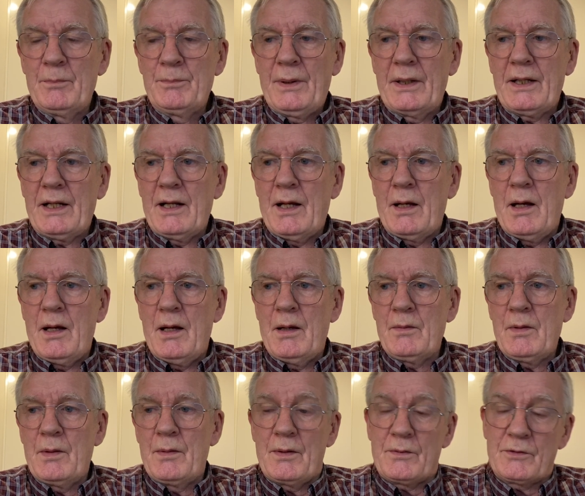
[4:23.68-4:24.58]

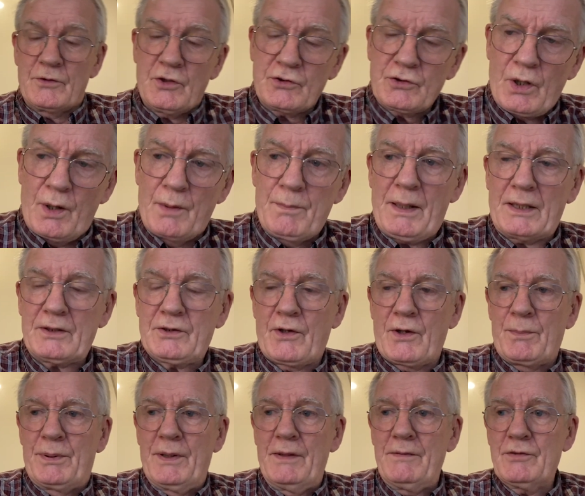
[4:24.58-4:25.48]
But just going back
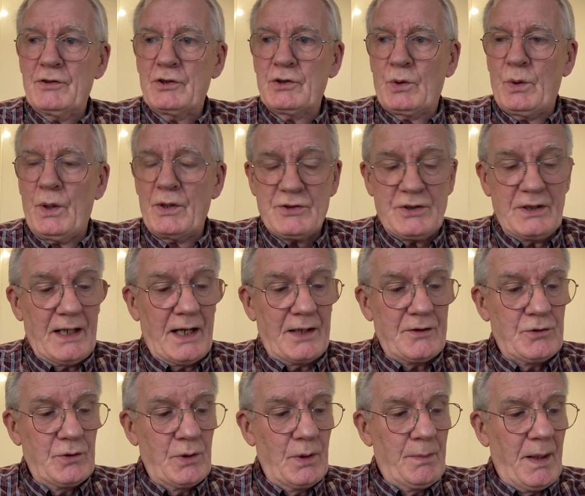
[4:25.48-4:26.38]
to the previous question,
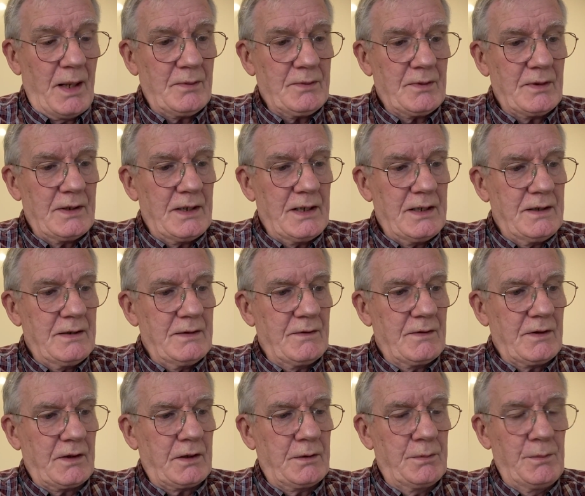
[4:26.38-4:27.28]
Andrew, about
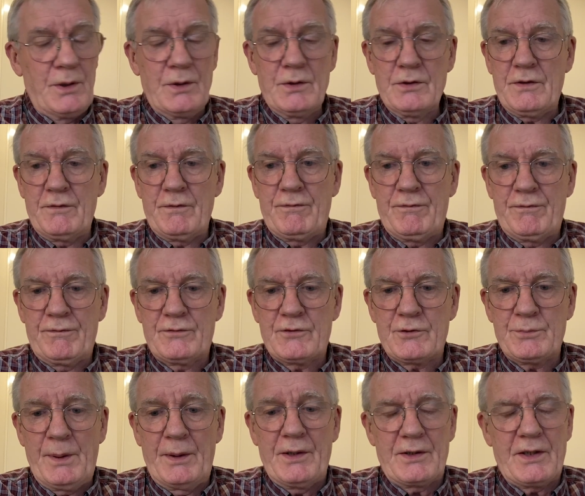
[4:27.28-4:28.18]
the community
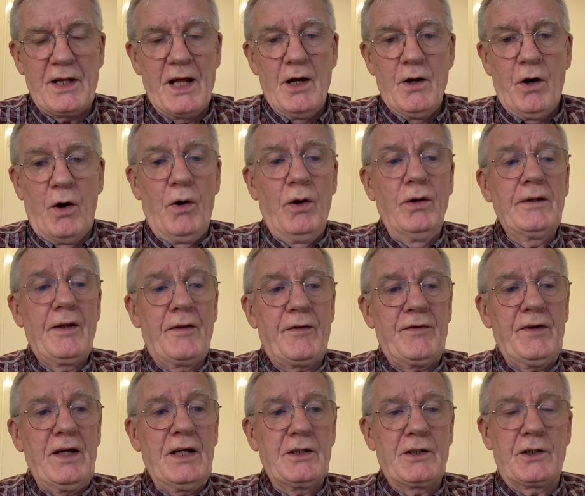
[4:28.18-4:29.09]
spirit, all the
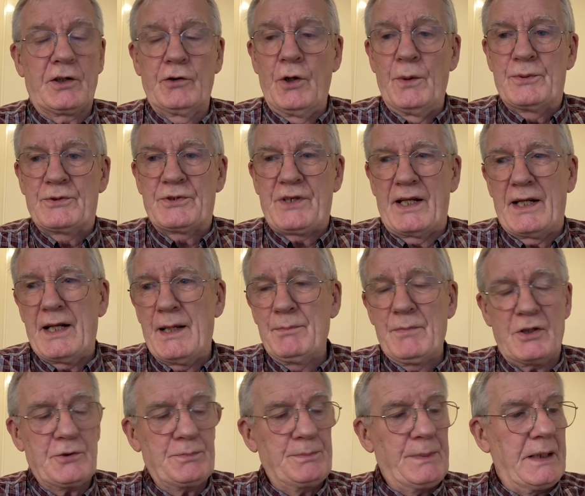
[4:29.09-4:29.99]
theatre groups, and there
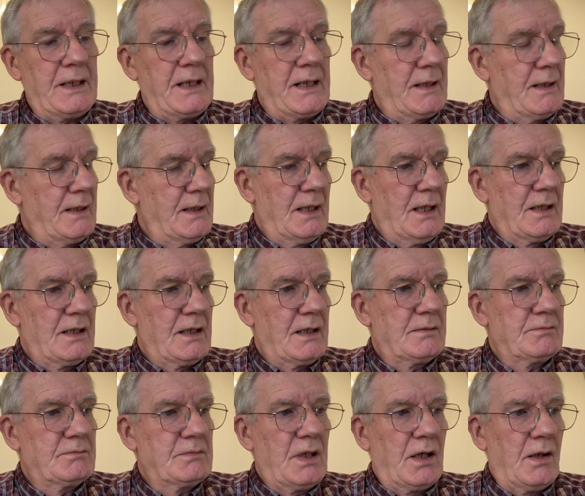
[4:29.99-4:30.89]
must be
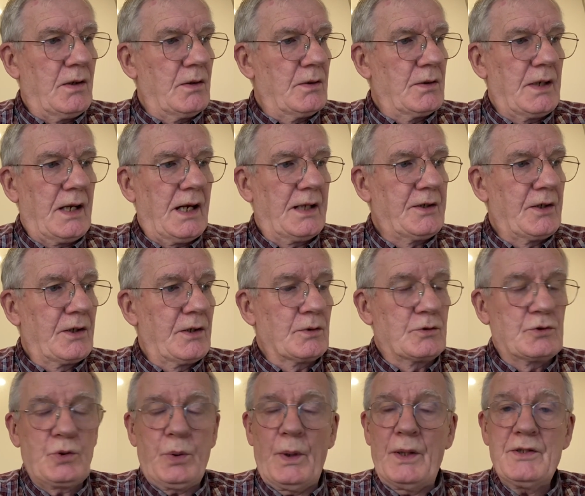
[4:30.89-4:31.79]

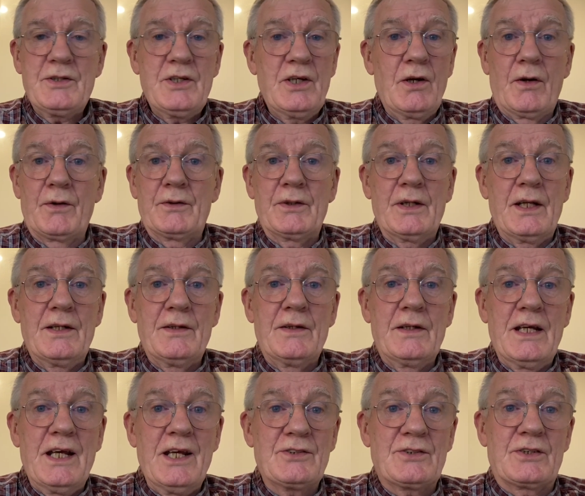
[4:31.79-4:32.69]
20 odd in
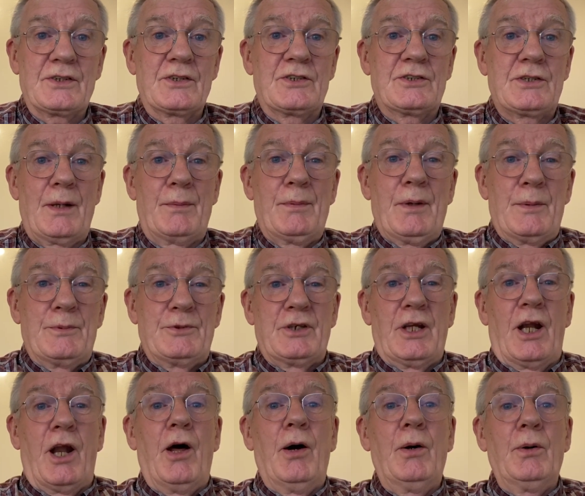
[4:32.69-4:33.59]
the eastern
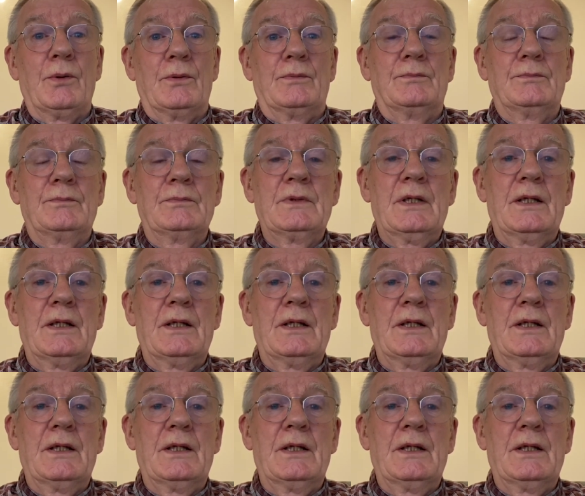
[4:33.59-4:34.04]
suburbs alone.